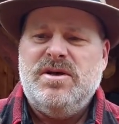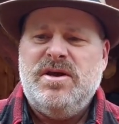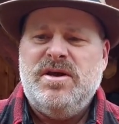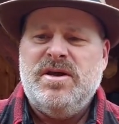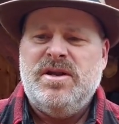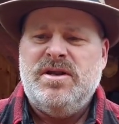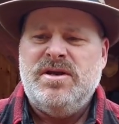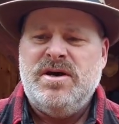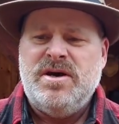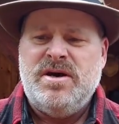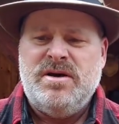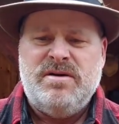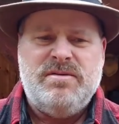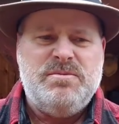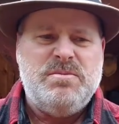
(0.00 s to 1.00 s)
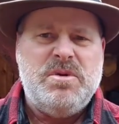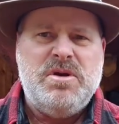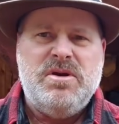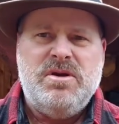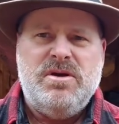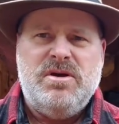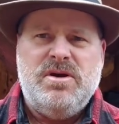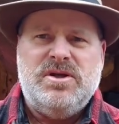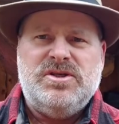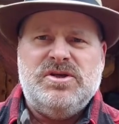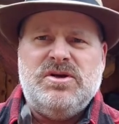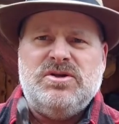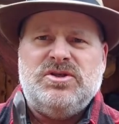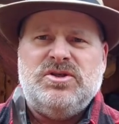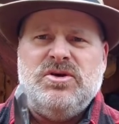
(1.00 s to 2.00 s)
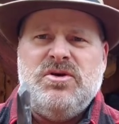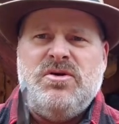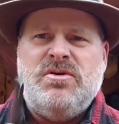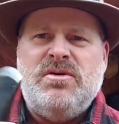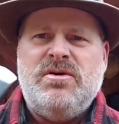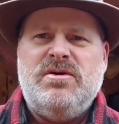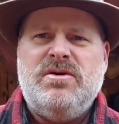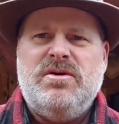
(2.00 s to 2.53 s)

and it's also